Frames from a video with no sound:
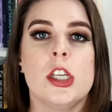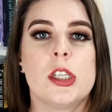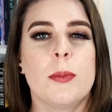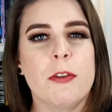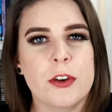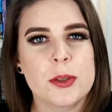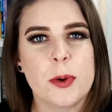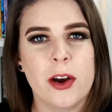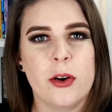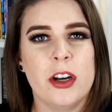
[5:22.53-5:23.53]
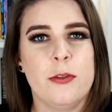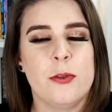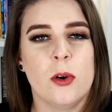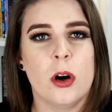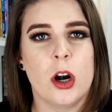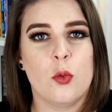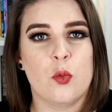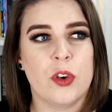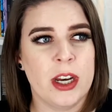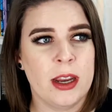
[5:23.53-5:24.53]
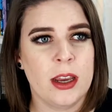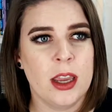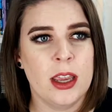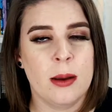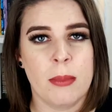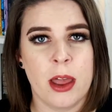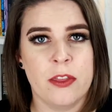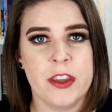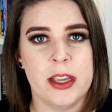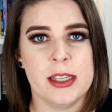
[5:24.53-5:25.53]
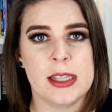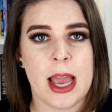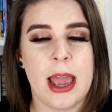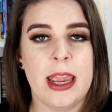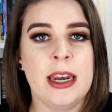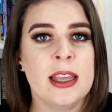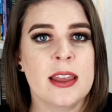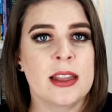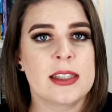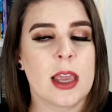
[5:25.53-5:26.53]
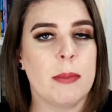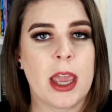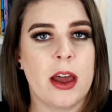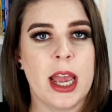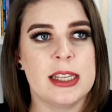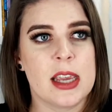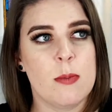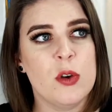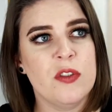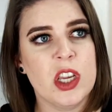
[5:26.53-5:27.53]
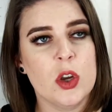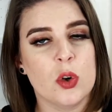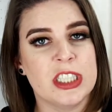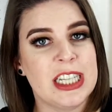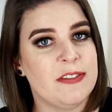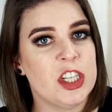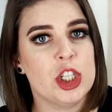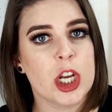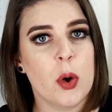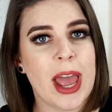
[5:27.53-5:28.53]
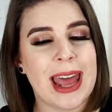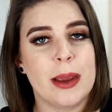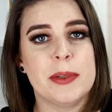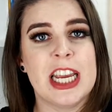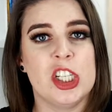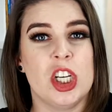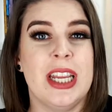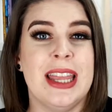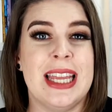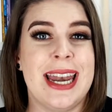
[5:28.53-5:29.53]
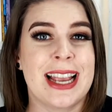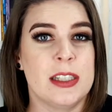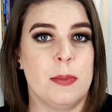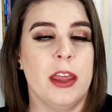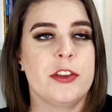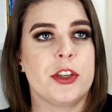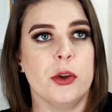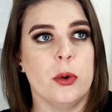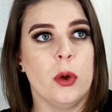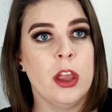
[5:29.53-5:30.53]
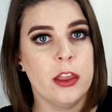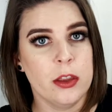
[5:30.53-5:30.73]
So my first priority for reading in a month is that anything that's coming out as a movie or TV show adaptation in the next month, so